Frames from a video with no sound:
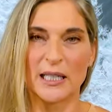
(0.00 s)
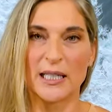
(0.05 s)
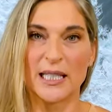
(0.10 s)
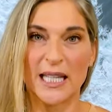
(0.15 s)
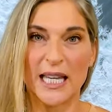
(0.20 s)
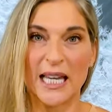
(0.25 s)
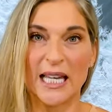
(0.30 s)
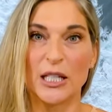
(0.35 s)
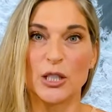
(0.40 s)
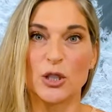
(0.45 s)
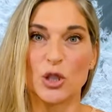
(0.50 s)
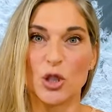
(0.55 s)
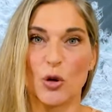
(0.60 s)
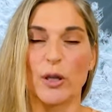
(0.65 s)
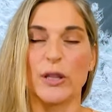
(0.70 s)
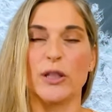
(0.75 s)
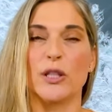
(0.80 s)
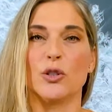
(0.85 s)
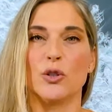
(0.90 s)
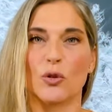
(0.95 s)
skin and
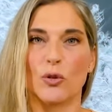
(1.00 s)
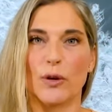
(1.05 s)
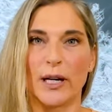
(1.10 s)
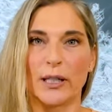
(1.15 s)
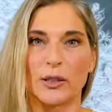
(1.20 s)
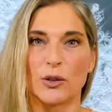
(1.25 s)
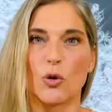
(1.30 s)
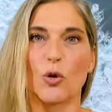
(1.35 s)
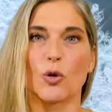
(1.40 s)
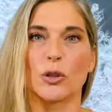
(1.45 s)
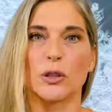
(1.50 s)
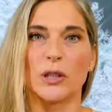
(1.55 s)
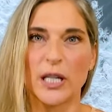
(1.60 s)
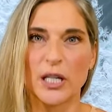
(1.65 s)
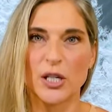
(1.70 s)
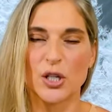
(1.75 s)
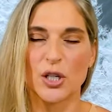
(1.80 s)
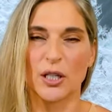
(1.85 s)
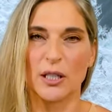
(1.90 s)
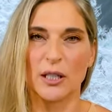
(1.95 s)
showing the direct
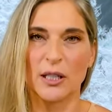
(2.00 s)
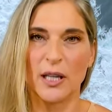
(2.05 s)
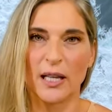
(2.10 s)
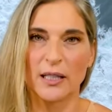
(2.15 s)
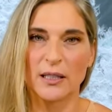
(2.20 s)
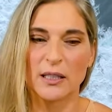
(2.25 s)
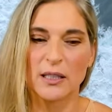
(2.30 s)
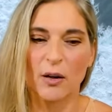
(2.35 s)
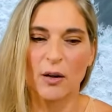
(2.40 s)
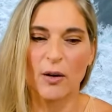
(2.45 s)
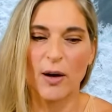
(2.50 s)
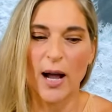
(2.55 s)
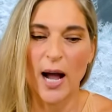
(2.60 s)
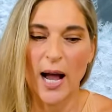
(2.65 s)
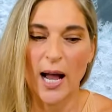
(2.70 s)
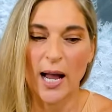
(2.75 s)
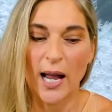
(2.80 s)
correlation and so I,